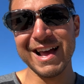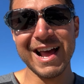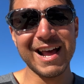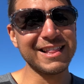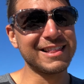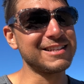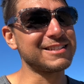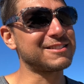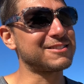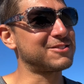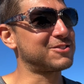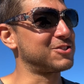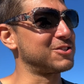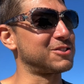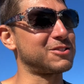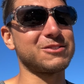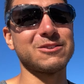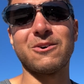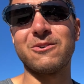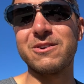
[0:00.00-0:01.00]
This is
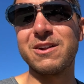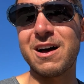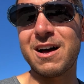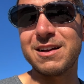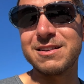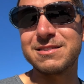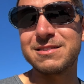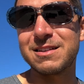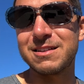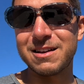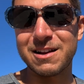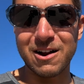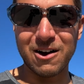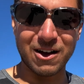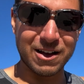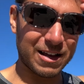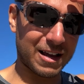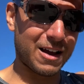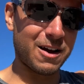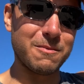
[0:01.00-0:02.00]
just so nice. You know,
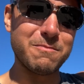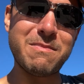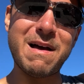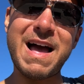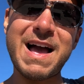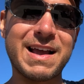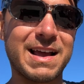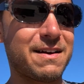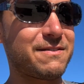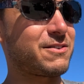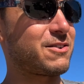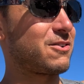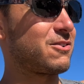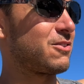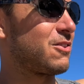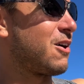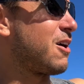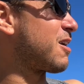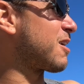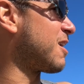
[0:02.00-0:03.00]
I come back after a
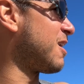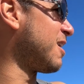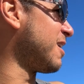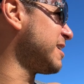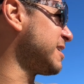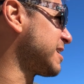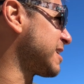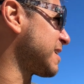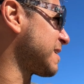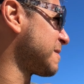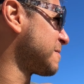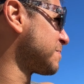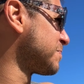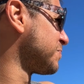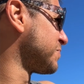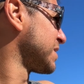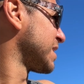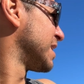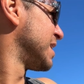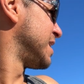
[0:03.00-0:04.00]
long hike,
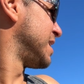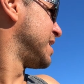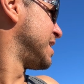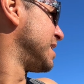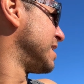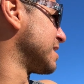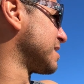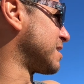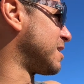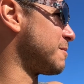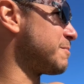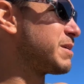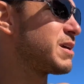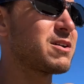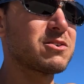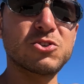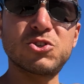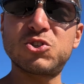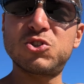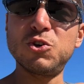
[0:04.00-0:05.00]
come
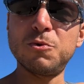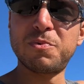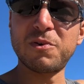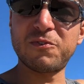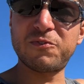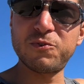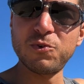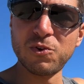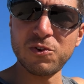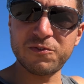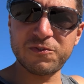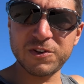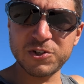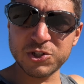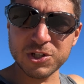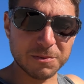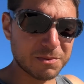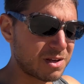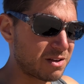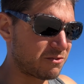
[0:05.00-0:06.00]
here super fuel
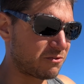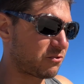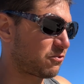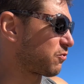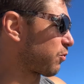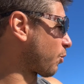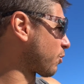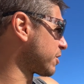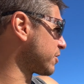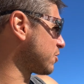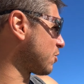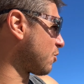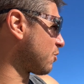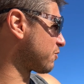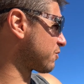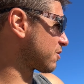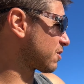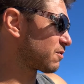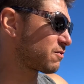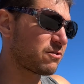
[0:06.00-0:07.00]
efficient. I'm getting 40
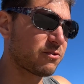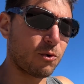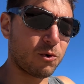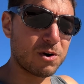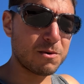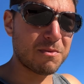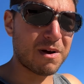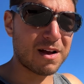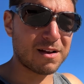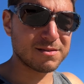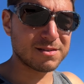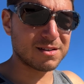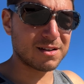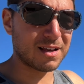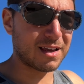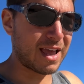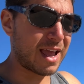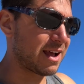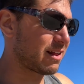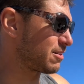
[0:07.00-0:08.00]
miles a
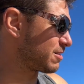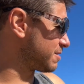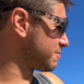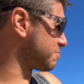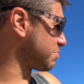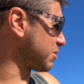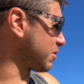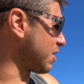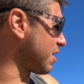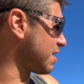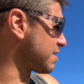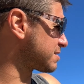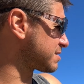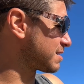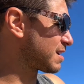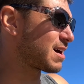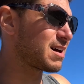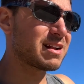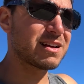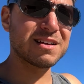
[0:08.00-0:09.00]
gallon plus
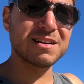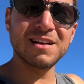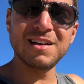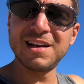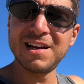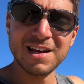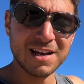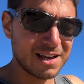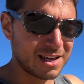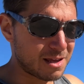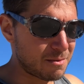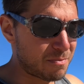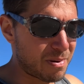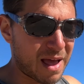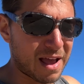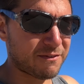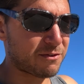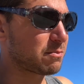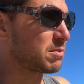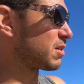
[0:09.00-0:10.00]
on it. Get
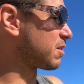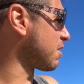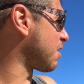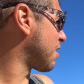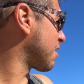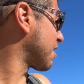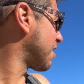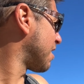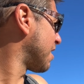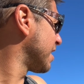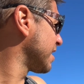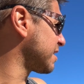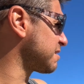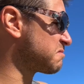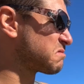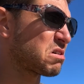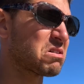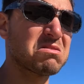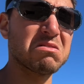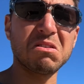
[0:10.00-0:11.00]
back from a long hike,
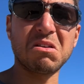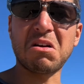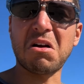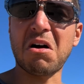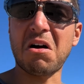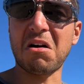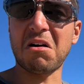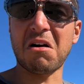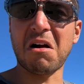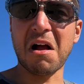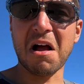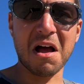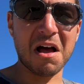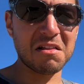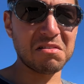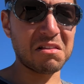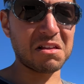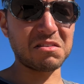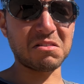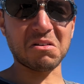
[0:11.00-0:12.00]
turn the car
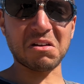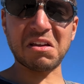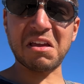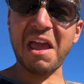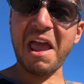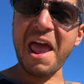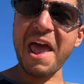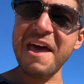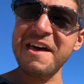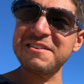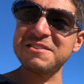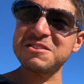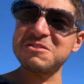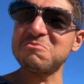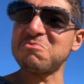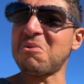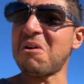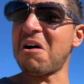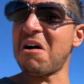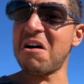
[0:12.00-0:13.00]
on, let the gas
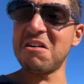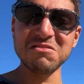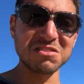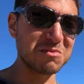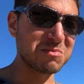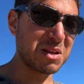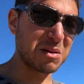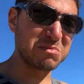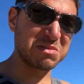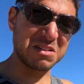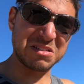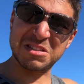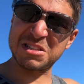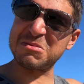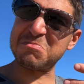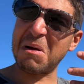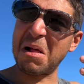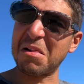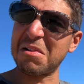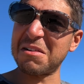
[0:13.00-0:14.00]
run. Sometimes I
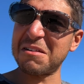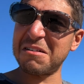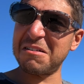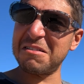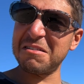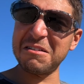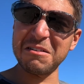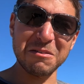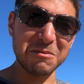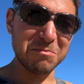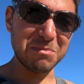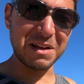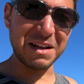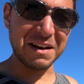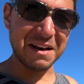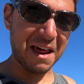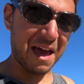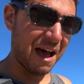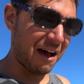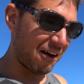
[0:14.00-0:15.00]
smell it a little bit
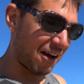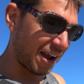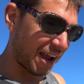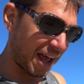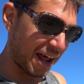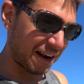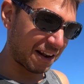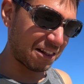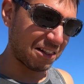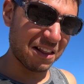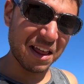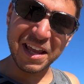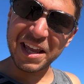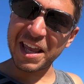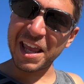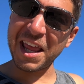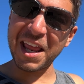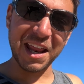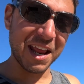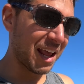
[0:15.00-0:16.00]
now. I kind of like
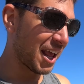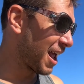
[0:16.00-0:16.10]
it.